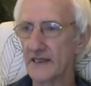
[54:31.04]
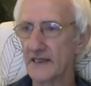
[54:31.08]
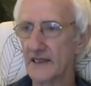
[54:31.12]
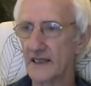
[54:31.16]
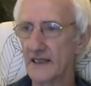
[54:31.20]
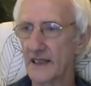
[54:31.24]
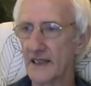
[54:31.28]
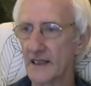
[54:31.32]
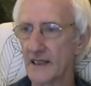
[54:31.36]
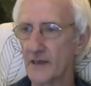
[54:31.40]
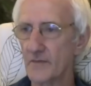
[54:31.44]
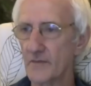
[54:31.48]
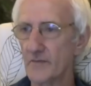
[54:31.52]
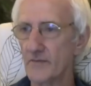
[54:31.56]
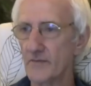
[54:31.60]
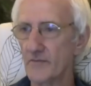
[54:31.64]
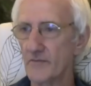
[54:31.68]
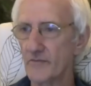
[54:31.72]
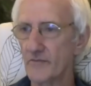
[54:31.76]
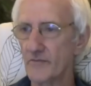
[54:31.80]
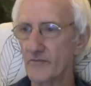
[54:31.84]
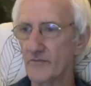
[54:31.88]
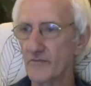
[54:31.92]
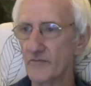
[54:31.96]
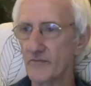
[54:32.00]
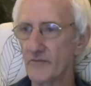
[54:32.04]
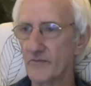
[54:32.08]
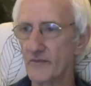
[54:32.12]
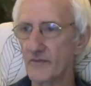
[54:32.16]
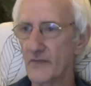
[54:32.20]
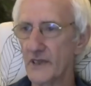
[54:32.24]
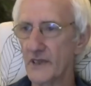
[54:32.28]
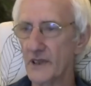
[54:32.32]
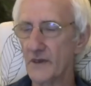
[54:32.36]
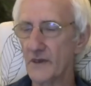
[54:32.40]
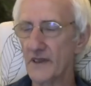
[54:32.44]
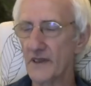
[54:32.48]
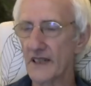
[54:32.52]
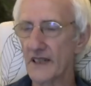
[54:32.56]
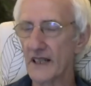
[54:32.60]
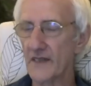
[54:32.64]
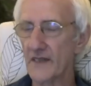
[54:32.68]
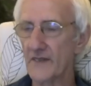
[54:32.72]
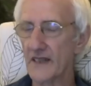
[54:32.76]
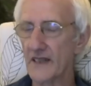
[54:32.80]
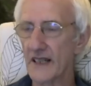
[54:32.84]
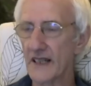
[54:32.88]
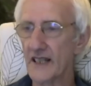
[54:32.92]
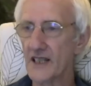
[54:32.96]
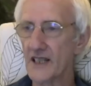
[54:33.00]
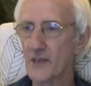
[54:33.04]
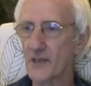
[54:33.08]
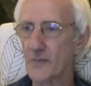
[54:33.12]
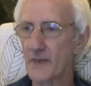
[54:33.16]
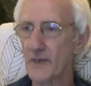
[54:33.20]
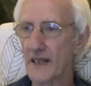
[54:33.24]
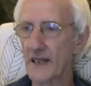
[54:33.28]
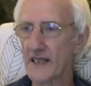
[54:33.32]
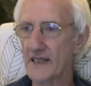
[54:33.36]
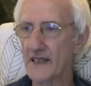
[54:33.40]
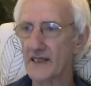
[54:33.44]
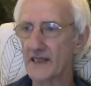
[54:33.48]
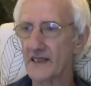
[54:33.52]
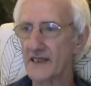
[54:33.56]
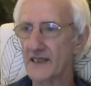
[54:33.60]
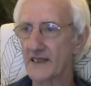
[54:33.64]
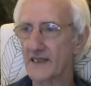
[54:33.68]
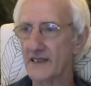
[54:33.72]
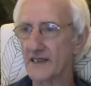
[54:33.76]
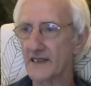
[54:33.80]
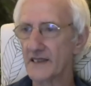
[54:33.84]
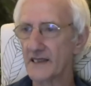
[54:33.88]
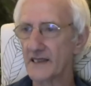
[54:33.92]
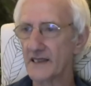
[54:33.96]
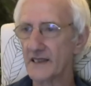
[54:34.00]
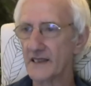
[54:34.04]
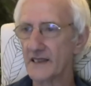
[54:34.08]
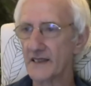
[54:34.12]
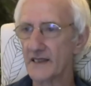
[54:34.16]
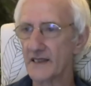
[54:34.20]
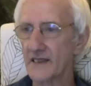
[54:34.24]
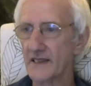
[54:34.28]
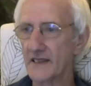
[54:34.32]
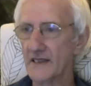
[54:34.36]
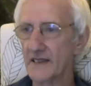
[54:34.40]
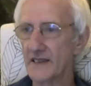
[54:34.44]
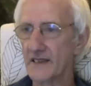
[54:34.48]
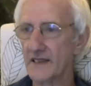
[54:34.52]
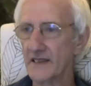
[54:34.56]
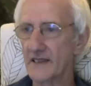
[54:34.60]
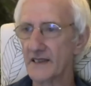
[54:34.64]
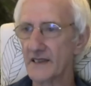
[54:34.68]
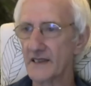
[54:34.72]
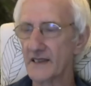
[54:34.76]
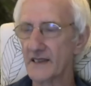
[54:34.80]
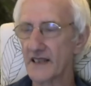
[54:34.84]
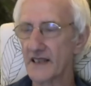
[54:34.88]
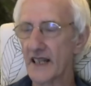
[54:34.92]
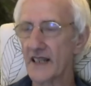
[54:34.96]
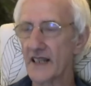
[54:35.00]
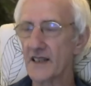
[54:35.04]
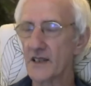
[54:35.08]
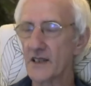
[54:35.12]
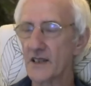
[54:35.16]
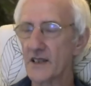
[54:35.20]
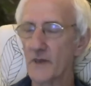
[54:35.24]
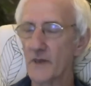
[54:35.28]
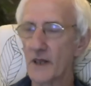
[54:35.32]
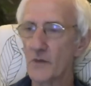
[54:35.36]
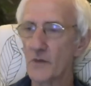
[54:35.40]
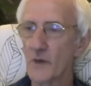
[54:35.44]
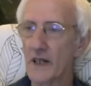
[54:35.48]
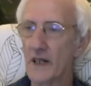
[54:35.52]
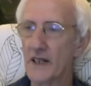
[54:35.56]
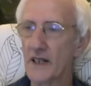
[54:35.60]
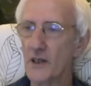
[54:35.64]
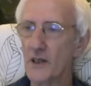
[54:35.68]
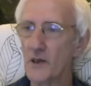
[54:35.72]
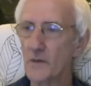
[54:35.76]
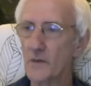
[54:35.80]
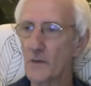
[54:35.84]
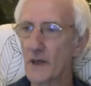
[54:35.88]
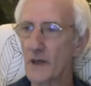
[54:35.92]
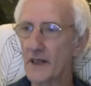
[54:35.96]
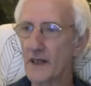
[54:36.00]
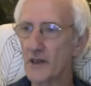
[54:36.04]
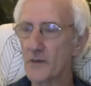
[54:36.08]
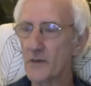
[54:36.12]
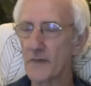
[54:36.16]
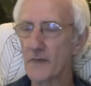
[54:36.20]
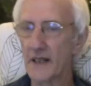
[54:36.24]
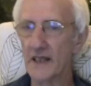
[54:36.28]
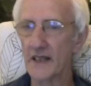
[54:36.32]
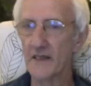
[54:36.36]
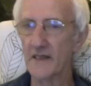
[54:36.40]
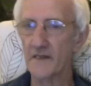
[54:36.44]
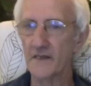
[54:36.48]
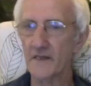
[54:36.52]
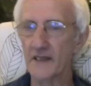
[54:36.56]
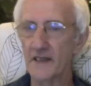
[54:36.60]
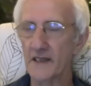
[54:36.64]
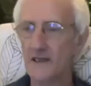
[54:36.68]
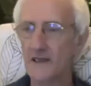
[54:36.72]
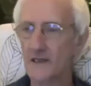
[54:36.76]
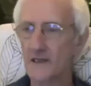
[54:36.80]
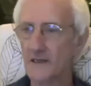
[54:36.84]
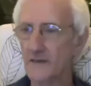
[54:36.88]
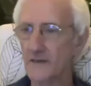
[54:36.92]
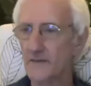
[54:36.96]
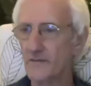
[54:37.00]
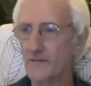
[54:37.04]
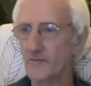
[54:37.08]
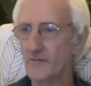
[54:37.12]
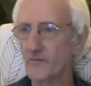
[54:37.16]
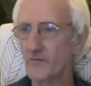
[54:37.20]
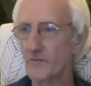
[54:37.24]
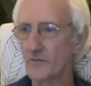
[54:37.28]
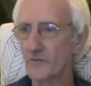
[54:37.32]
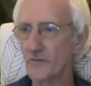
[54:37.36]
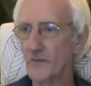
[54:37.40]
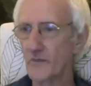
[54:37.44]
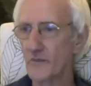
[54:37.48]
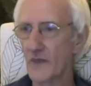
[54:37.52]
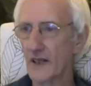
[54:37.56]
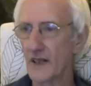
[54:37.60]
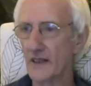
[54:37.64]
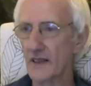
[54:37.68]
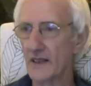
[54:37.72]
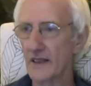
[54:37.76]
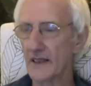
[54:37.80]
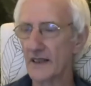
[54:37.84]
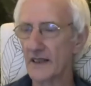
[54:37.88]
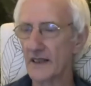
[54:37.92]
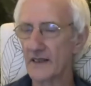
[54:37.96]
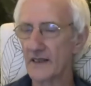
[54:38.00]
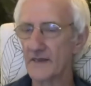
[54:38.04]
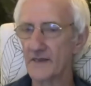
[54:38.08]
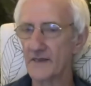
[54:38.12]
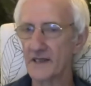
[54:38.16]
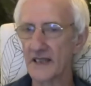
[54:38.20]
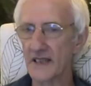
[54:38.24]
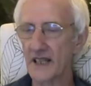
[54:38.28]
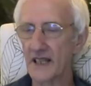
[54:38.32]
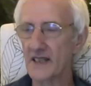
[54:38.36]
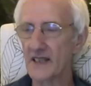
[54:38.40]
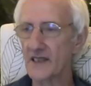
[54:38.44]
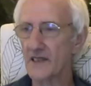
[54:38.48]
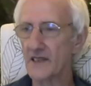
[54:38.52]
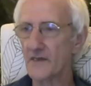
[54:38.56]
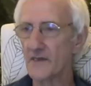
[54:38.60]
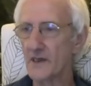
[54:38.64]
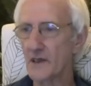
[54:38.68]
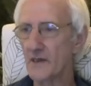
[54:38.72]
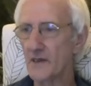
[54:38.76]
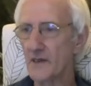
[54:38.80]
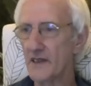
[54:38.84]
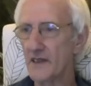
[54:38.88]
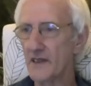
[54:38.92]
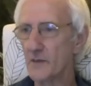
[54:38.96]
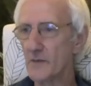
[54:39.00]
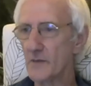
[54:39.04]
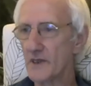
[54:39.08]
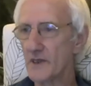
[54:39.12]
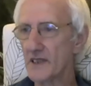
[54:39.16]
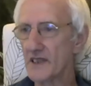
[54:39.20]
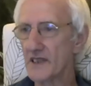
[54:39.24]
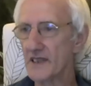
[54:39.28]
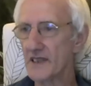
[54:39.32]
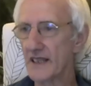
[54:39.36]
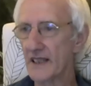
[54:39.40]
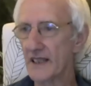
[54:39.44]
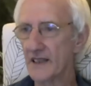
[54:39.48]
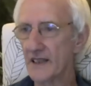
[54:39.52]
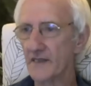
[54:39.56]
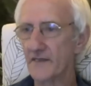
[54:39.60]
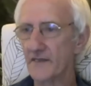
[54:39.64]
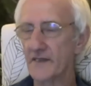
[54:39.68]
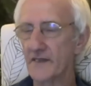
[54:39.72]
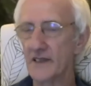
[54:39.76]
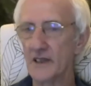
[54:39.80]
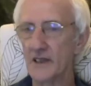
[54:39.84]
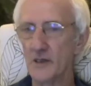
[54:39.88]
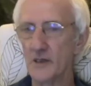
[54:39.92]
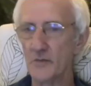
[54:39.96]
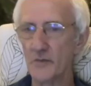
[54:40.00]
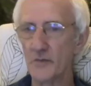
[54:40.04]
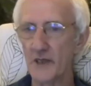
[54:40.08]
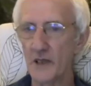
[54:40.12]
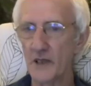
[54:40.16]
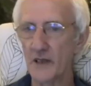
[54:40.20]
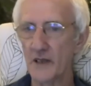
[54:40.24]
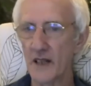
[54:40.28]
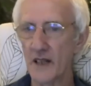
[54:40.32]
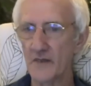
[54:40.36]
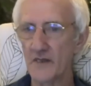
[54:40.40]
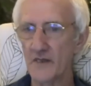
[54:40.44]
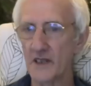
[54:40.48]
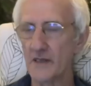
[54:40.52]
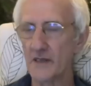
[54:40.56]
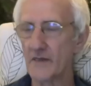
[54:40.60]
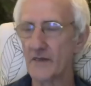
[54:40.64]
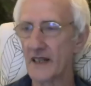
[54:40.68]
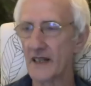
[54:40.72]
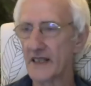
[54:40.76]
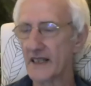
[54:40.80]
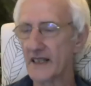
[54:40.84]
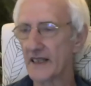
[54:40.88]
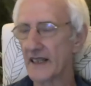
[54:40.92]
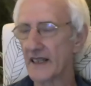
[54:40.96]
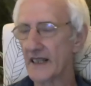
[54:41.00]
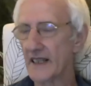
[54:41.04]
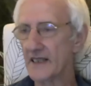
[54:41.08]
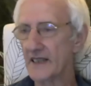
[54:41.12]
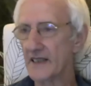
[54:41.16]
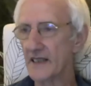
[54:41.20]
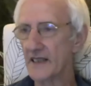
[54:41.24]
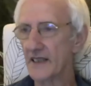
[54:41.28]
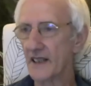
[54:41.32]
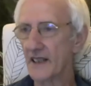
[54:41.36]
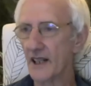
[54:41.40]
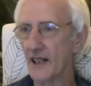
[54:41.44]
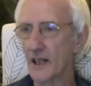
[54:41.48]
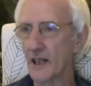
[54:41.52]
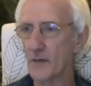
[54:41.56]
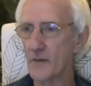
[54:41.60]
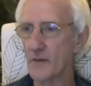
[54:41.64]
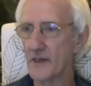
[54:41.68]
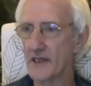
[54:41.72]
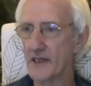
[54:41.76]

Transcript: You can have nice, pleasant states where you might feel a sense of union with the self, but you haven't eradicated karma.